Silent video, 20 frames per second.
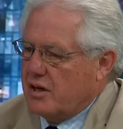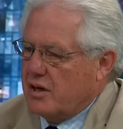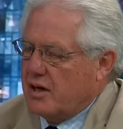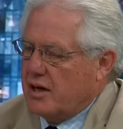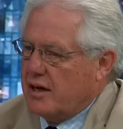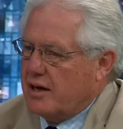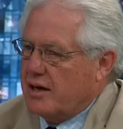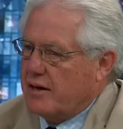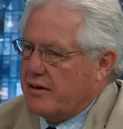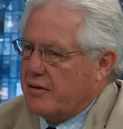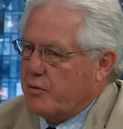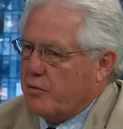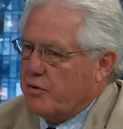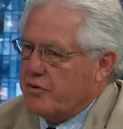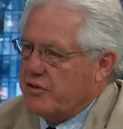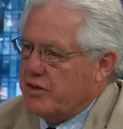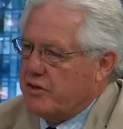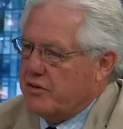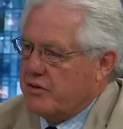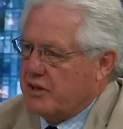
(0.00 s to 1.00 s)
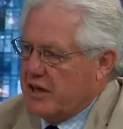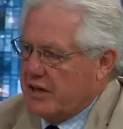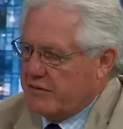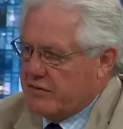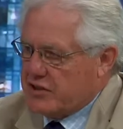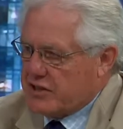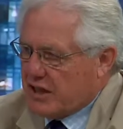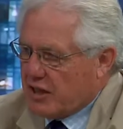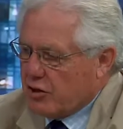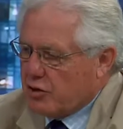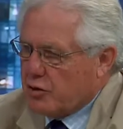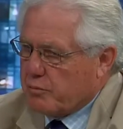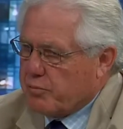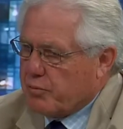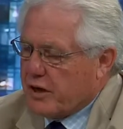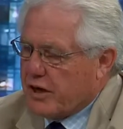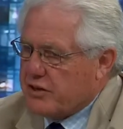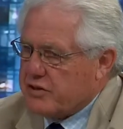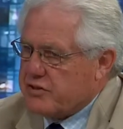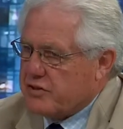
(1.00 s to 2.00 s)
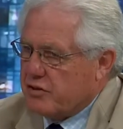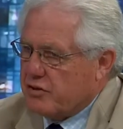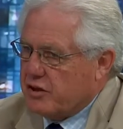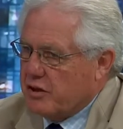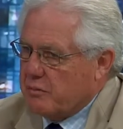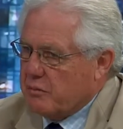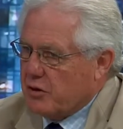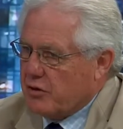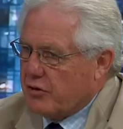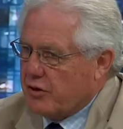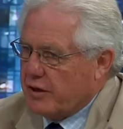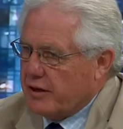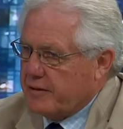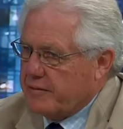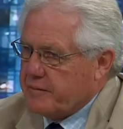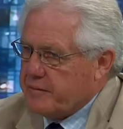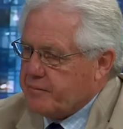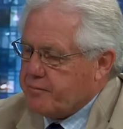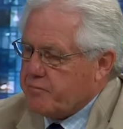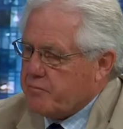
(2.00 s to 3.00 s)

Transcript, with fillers: uh, within the evangelical Protestant community.